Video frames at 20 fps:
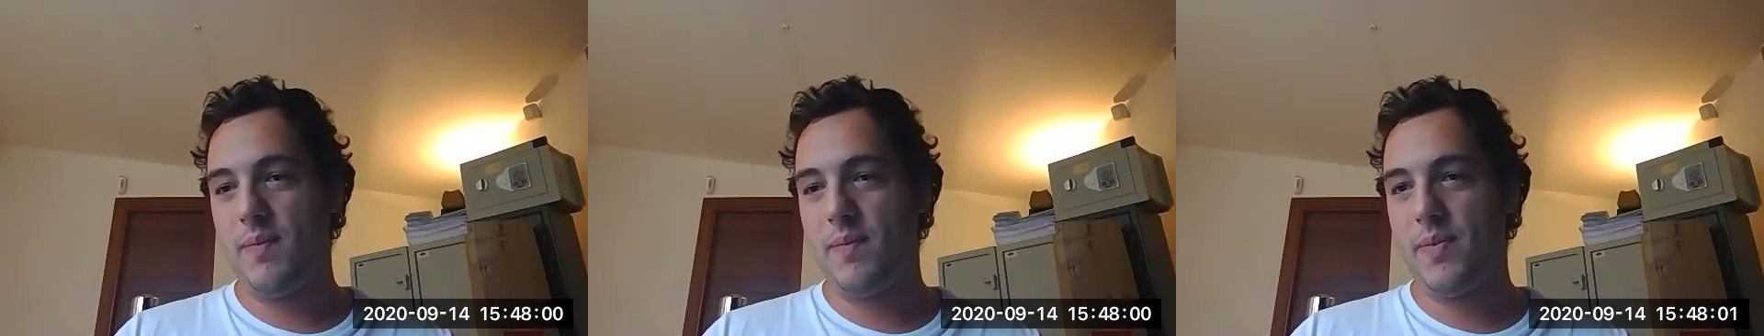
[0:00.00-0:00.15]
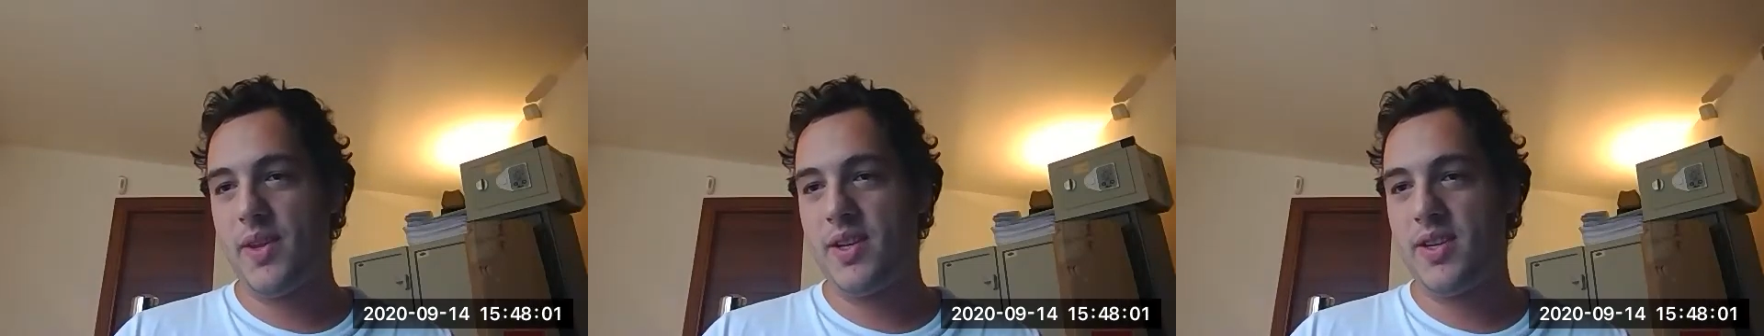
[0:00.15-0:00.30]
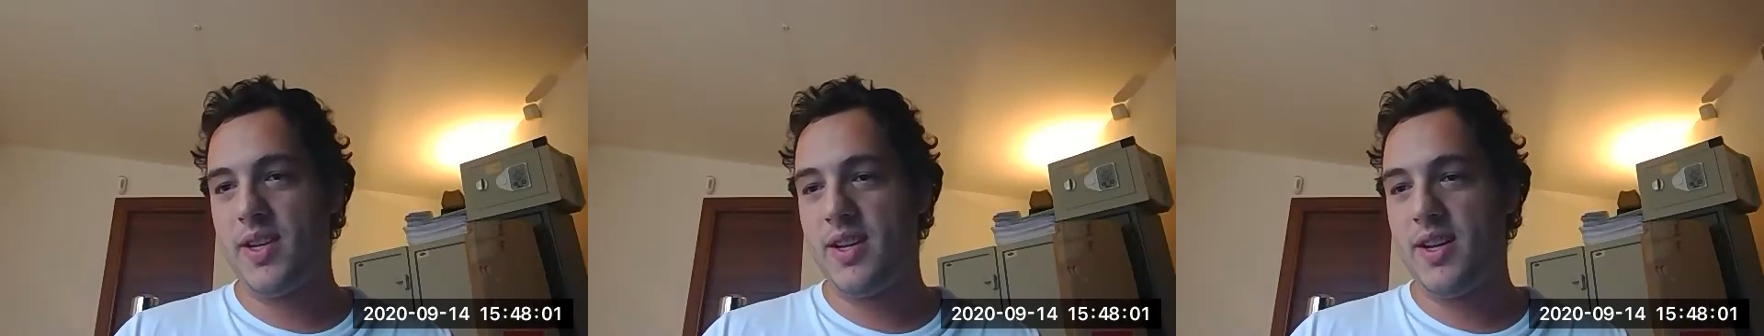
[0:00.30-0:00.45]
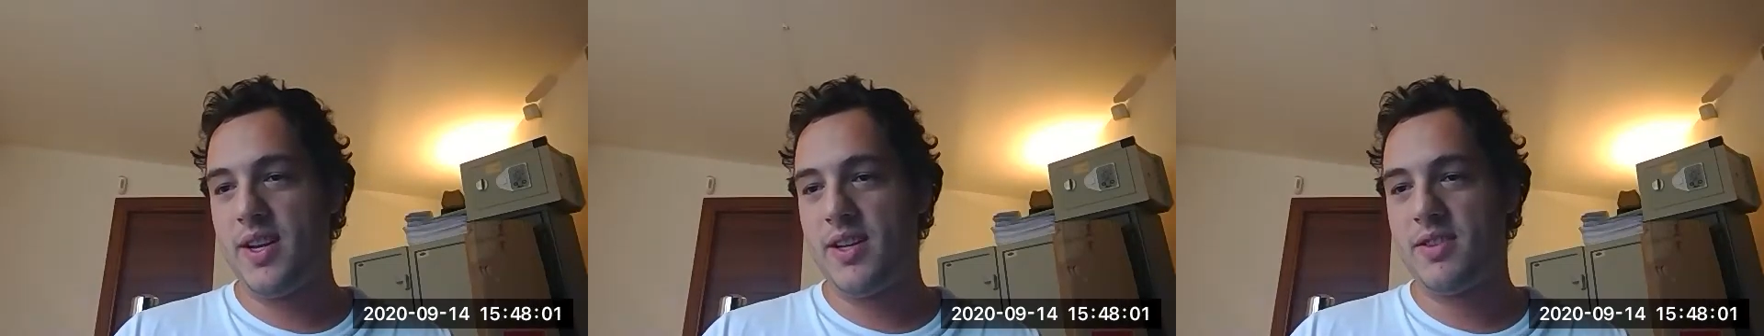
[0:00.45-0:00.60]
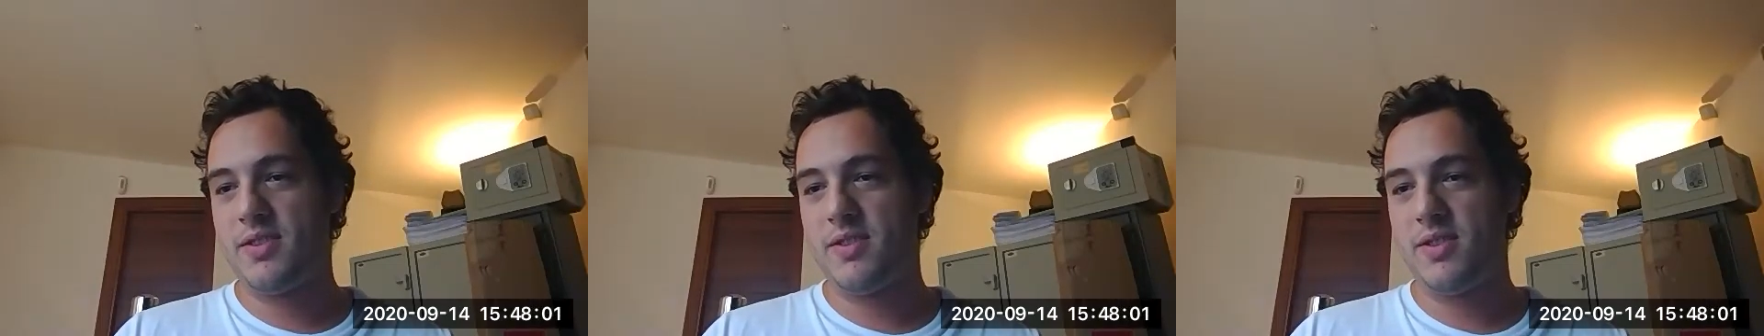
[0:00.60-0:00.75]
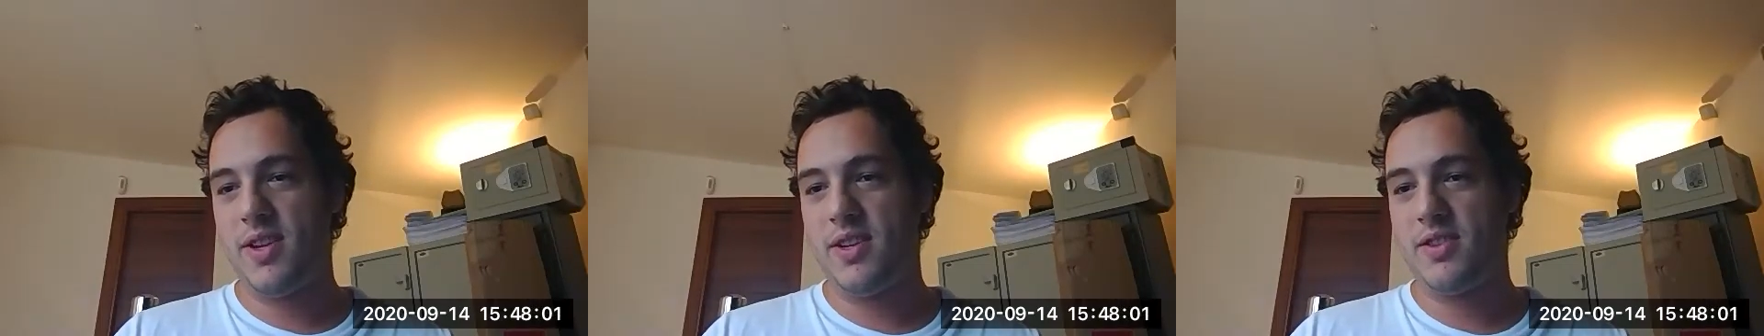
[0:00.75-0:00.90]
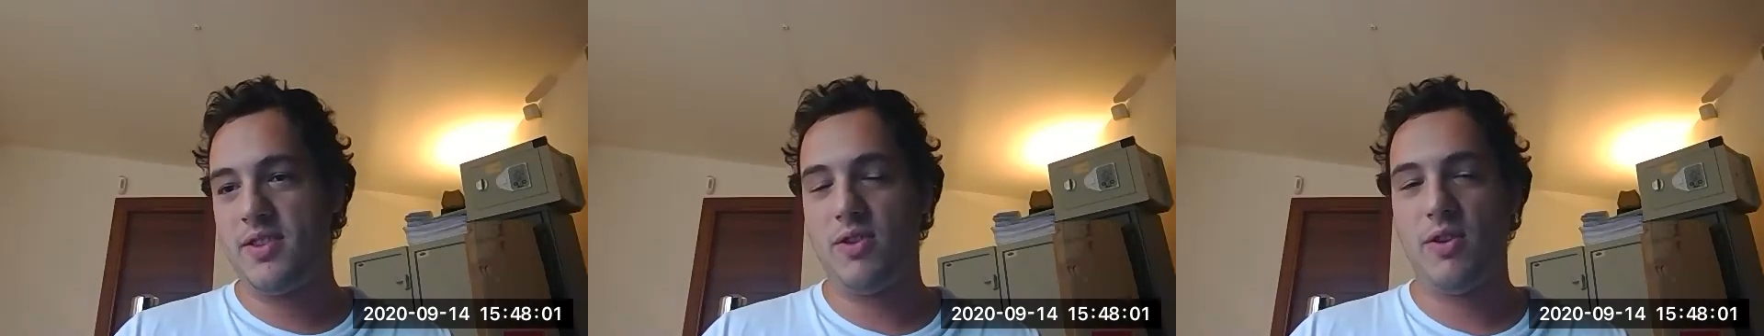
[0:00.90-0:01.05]

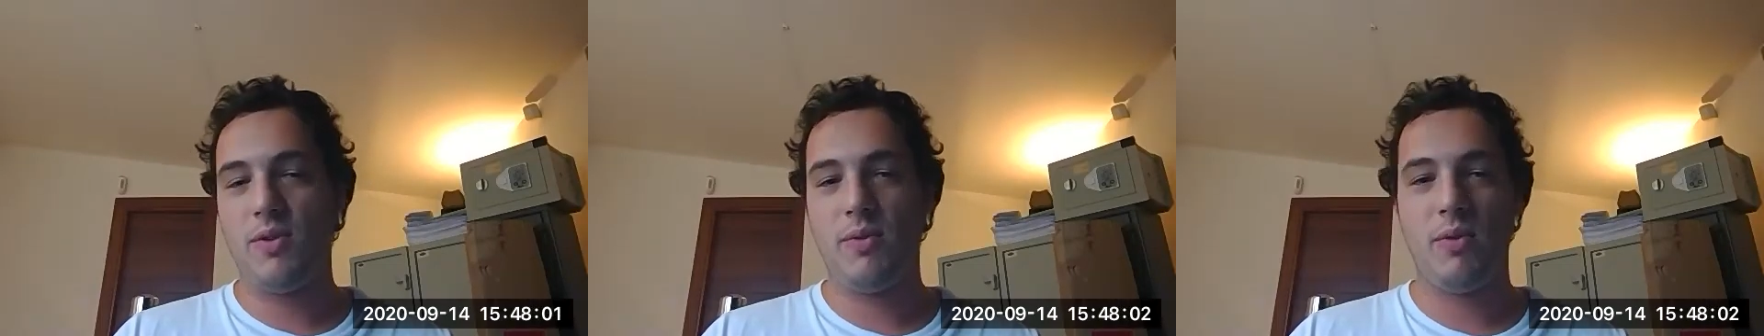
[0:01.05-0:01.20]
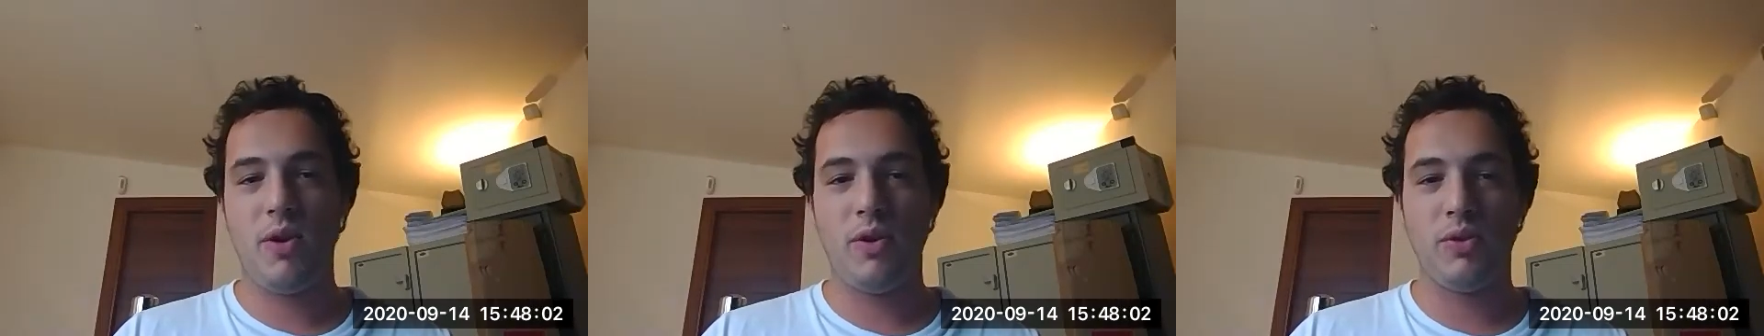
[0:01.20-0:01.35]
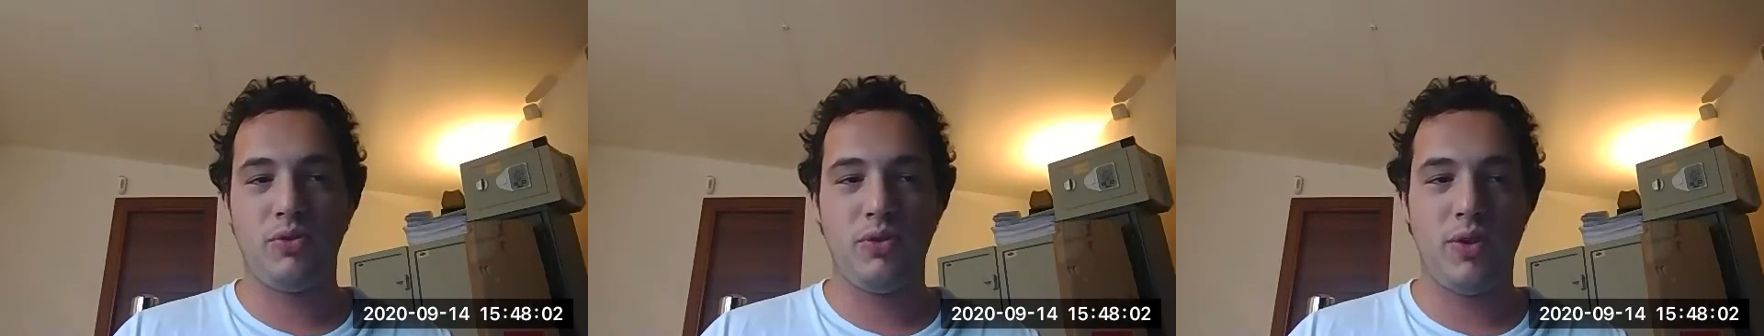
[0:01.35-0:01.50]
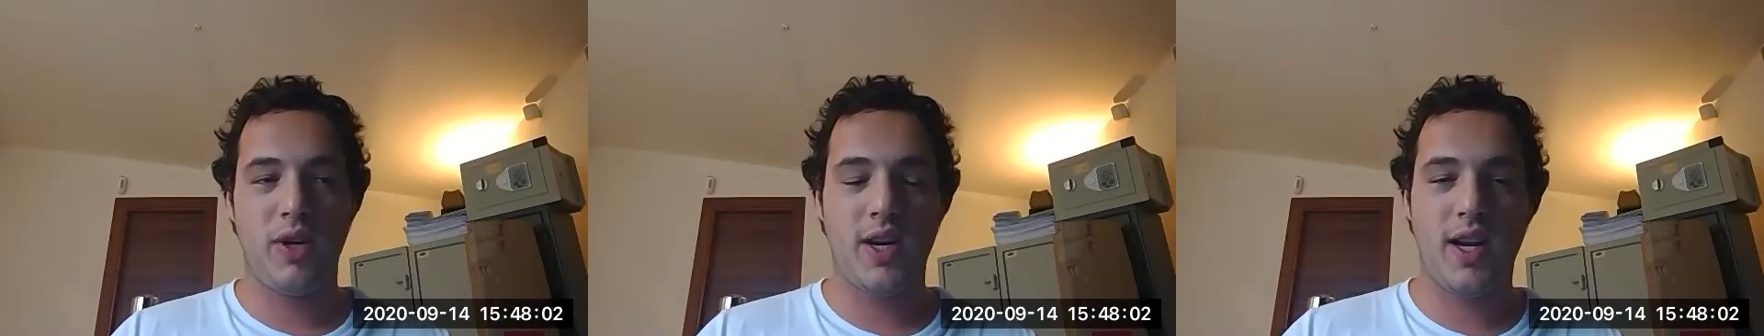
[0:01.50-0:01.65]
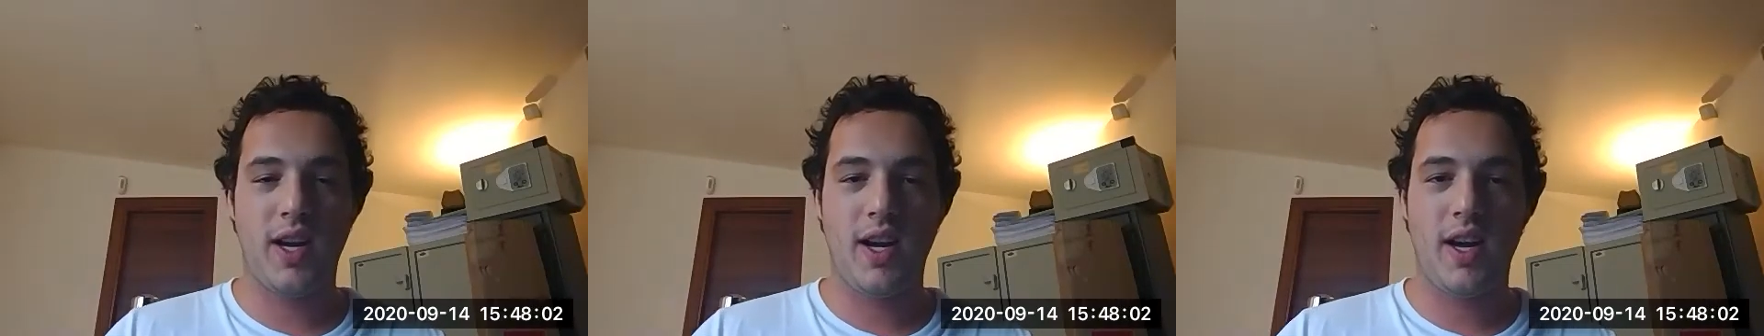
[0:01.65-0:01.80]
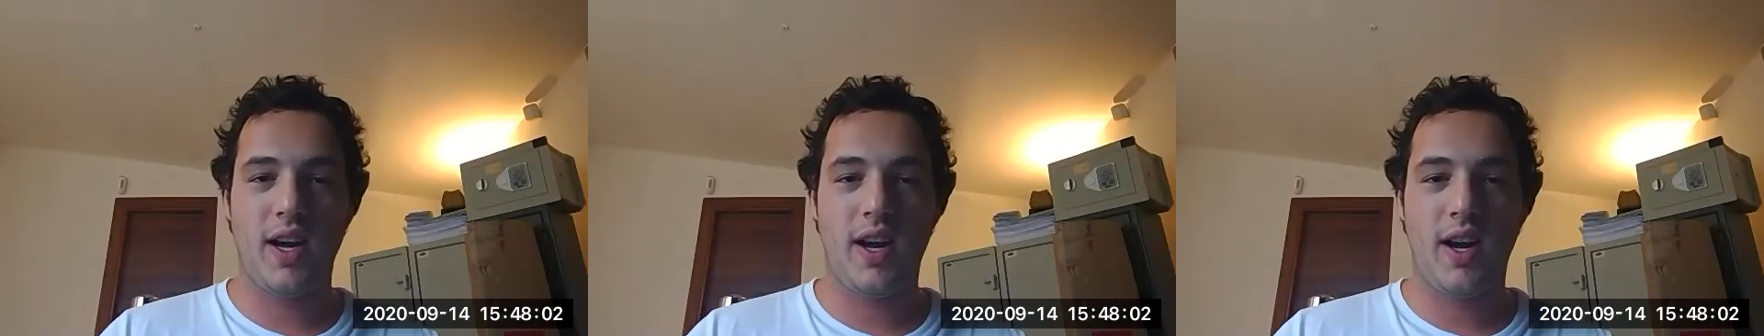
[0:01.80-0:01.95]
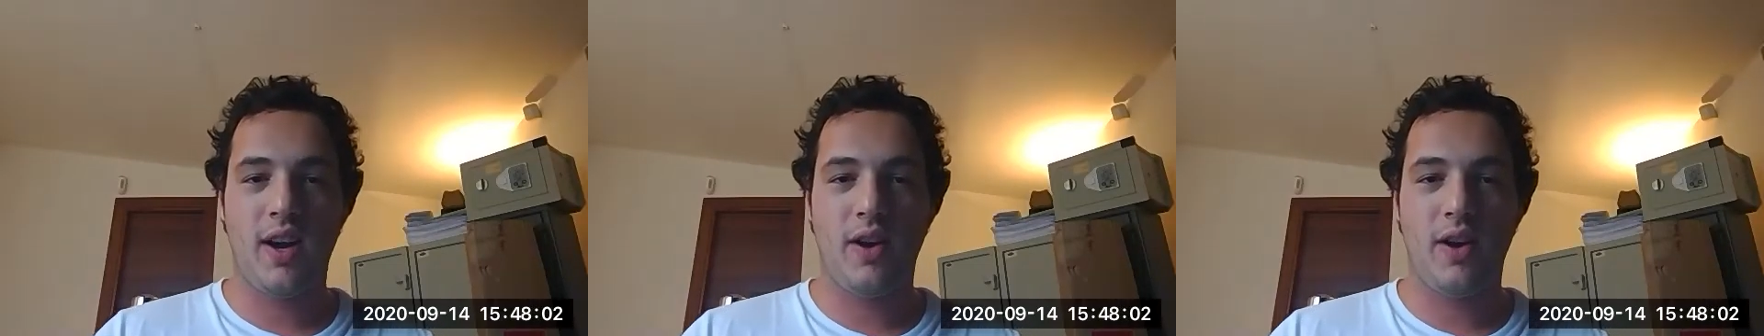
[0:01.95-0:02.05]
It's not wrong to get a